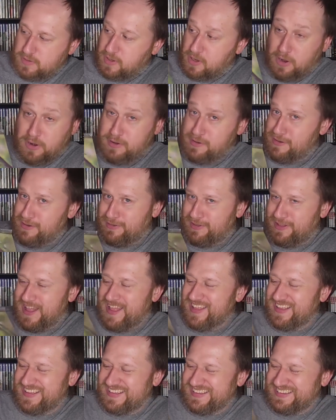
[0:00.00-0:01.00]
cardinal
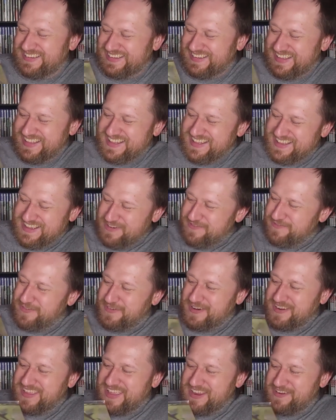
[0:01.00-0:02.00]

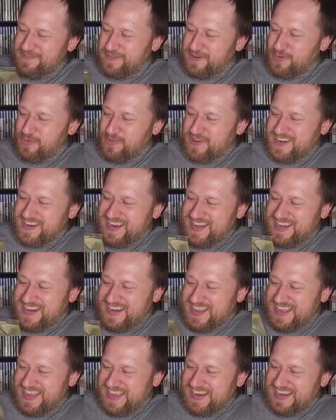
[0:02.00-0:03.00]
for
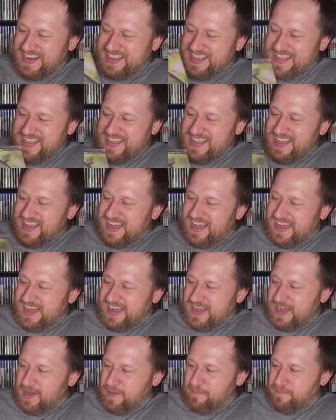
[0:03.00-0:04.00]
$1.99.
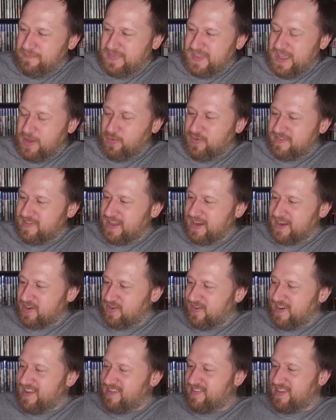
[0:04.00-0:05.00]
And what's kind of
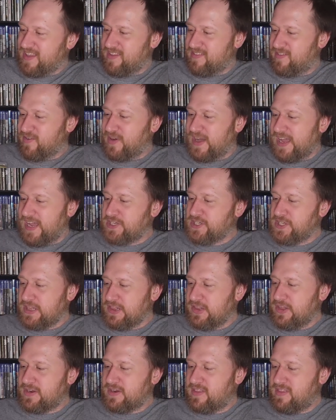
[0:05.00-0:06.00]
crazy, so I actually
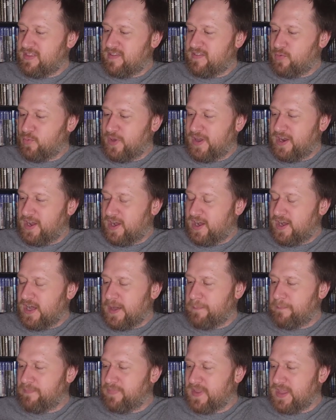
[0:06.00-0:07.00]
looked this one
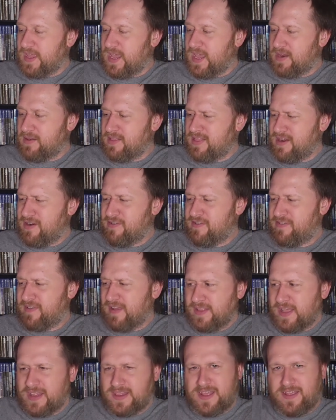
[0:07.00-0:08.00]
up, and they're
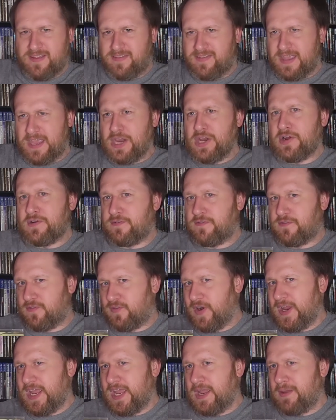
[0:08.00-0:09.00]
selling this in a
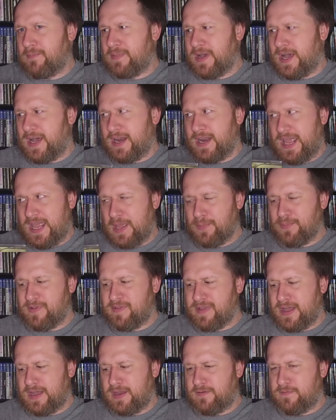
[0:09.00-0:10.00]
frame on
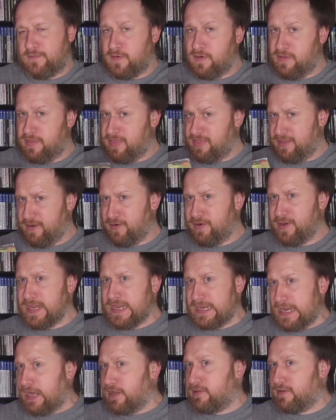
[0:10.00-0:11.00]
Amazon for
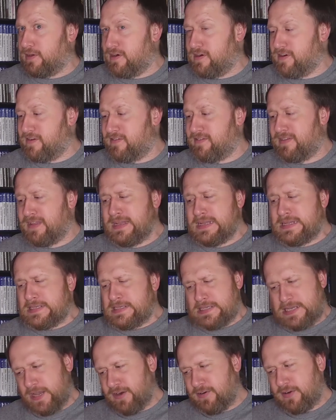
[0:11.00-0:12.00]
$30.
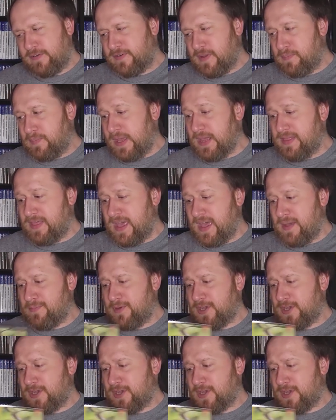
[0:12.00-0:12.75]
I don't know if I pay that